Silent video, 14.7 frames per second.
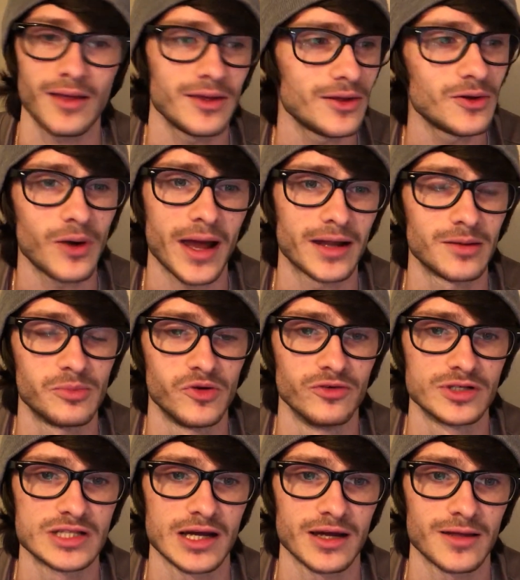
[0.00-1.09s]
it'll add up over
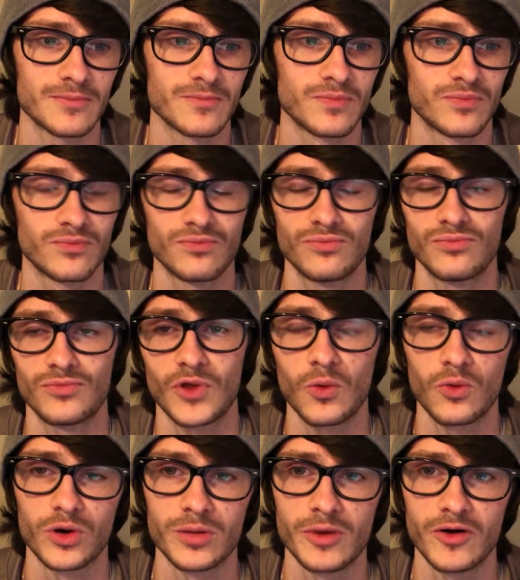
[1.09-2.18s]
time. Don't
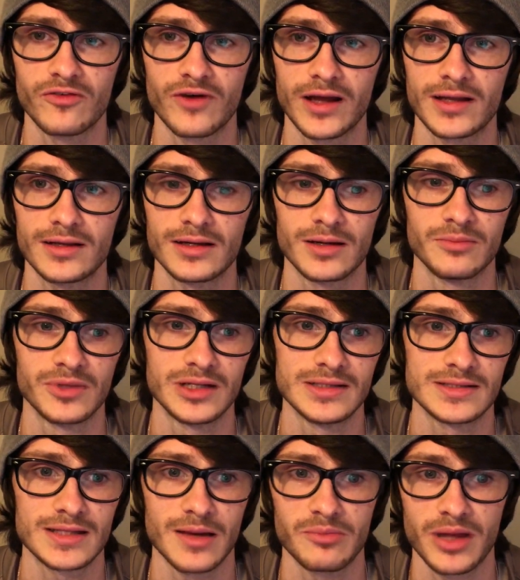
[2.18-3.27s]
worry about finding
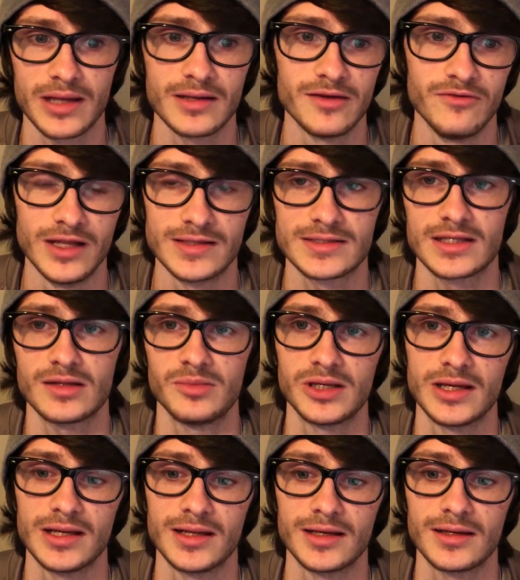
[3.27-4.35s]
companies that pay dividends at the
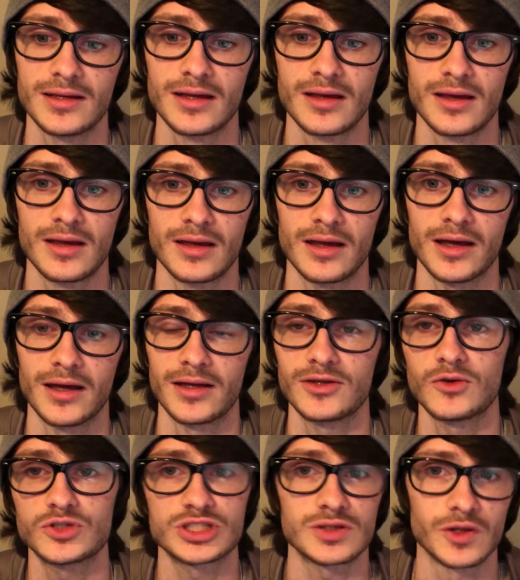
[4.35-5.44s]
beginning.
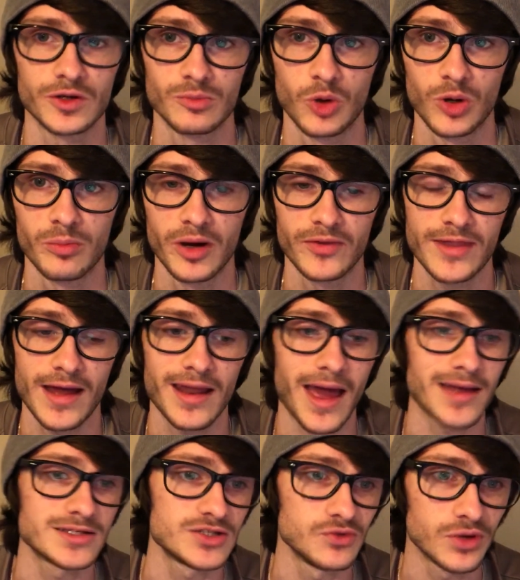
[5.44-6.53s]
You'll just learn more about that
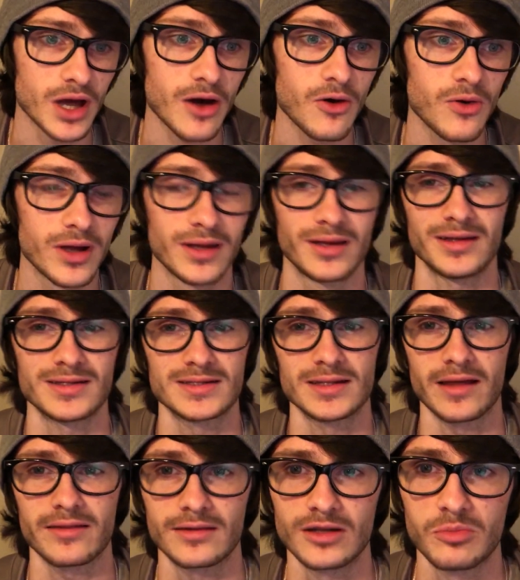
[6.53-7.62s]
as you go, and it's
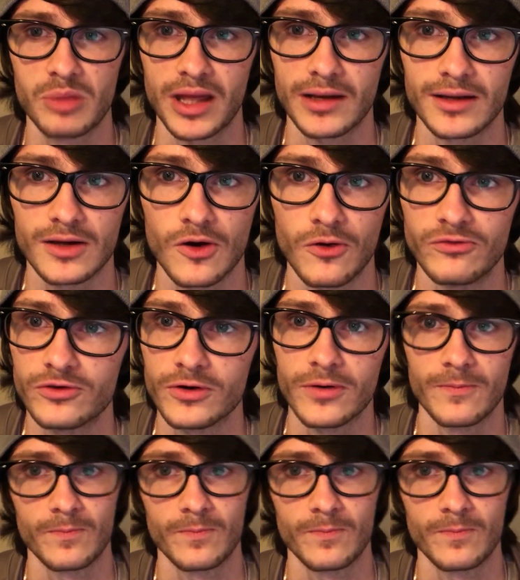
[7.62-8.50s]
nothing to panic over.